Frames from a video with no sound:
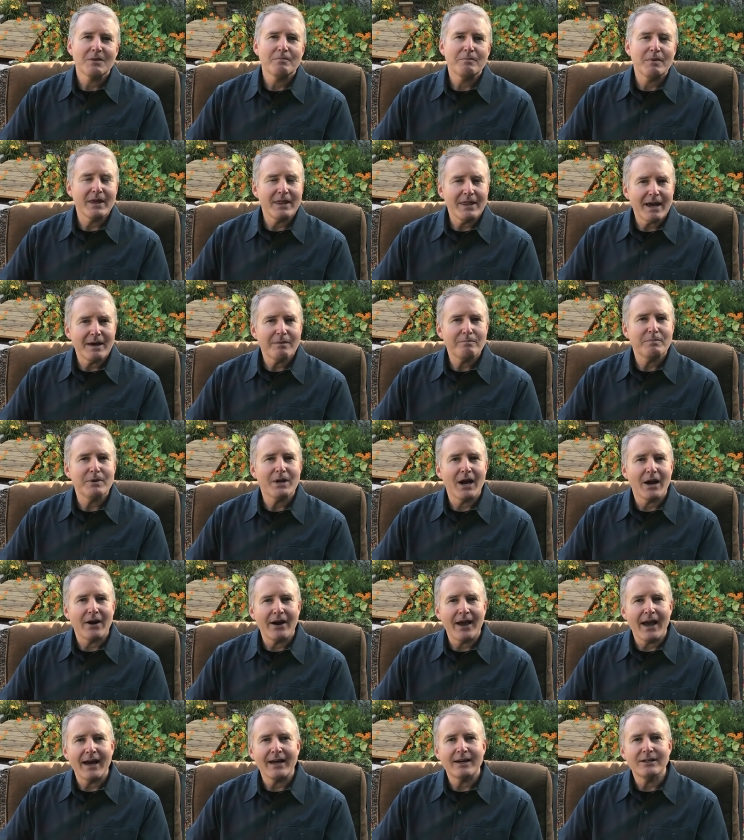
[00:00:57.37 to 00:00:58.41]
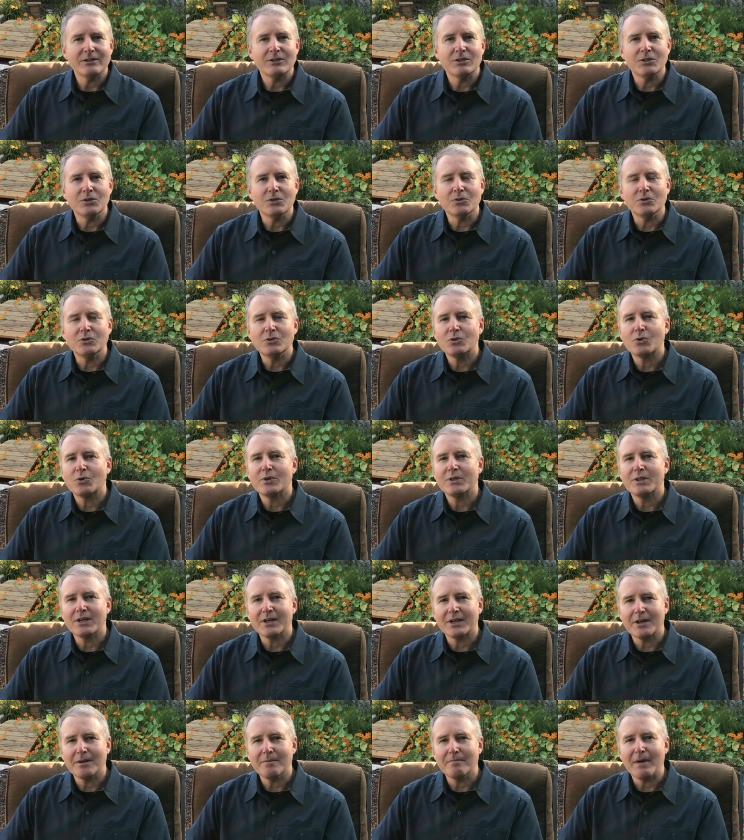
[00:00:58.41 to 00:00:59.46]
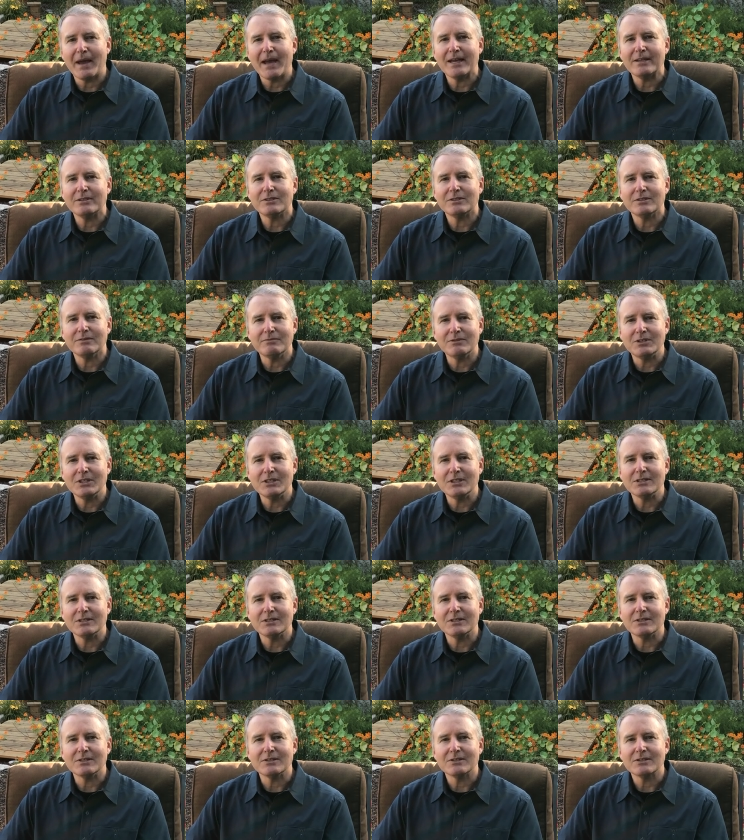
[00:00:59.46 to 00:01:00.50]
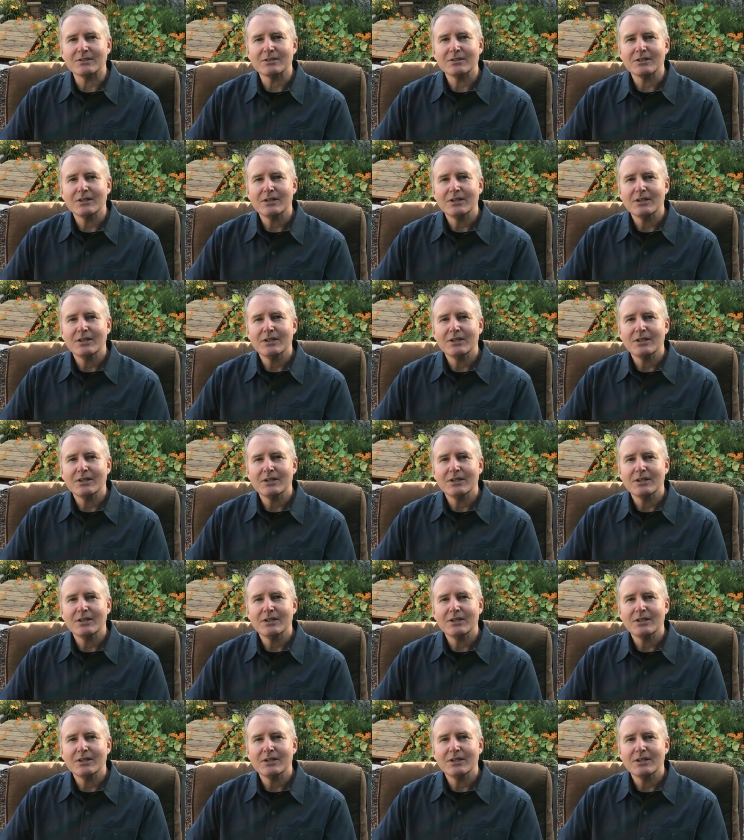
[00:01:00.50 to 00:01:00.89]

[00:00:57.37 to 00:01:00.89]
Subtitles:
May that be our attitude toward the commands of Jesus,